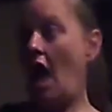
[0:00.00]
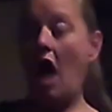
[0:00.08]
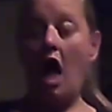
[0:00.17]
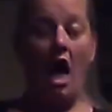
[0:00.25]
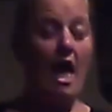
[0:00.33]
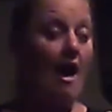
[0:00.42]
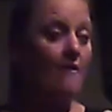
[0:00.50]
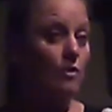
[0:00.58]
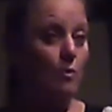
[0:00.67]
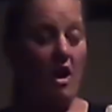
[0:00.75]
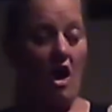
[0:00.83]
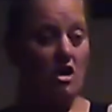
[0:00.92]
I have to
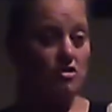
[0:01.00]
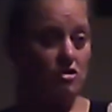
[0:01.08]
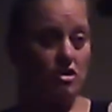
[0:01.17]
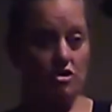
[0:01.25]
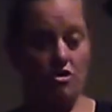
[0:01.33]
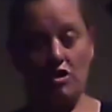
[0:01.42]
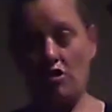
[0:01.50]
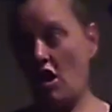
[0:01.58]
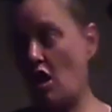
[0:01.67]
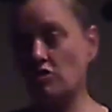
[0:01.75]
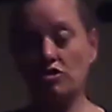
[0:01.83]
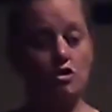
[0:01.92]
weigh 130 or
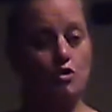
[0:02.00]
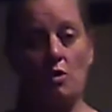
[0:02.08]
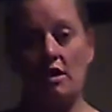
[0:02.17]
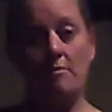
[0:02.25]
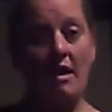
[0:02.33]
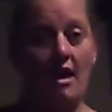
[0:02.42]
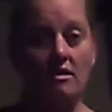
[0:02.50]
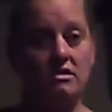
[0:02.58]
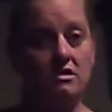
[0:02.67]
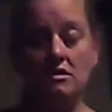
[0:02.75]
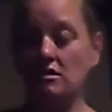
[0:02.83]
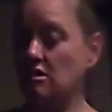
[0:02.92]
120 pounds.
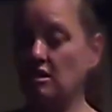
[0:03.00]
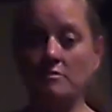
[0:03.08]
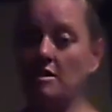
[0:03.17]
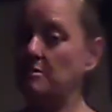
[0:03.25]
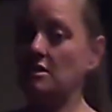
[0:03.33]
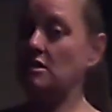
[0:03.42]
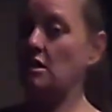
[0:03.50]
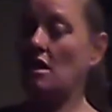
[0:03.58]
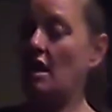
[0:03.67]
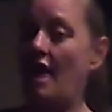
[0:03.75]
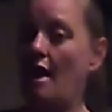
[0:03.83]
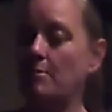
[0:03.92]
Sometimes that's not
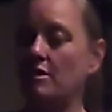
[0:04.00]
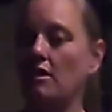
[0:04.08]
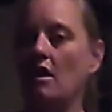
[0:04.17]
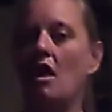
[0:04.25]
going to happen.